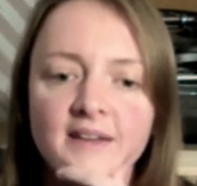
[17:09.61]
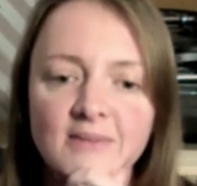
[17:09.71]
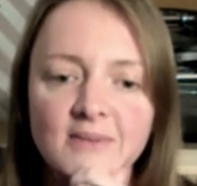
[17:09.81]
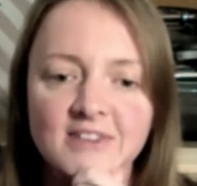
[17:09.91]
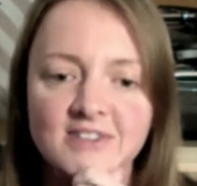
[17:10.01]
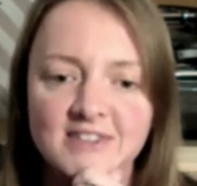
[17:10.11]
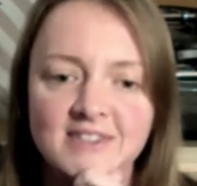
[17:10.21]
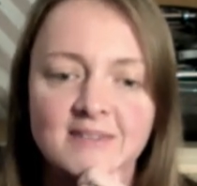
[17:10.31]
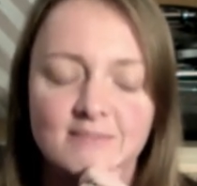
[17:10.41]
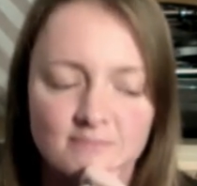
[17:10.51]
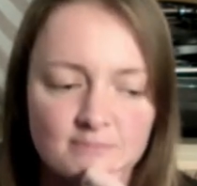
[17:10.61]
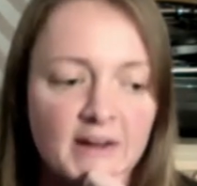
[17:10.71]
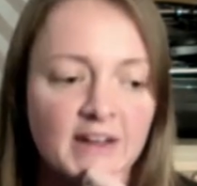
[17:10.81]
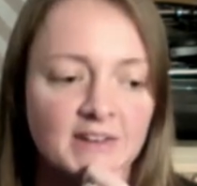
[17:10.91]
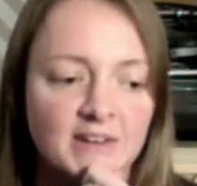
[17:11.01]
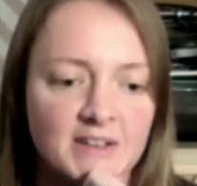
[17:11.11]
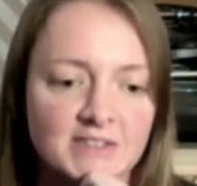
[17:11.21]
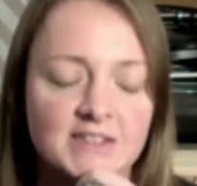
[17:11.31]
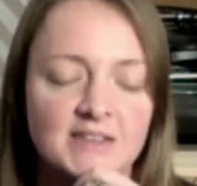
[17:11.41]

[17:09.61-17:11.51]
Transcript: which is madness.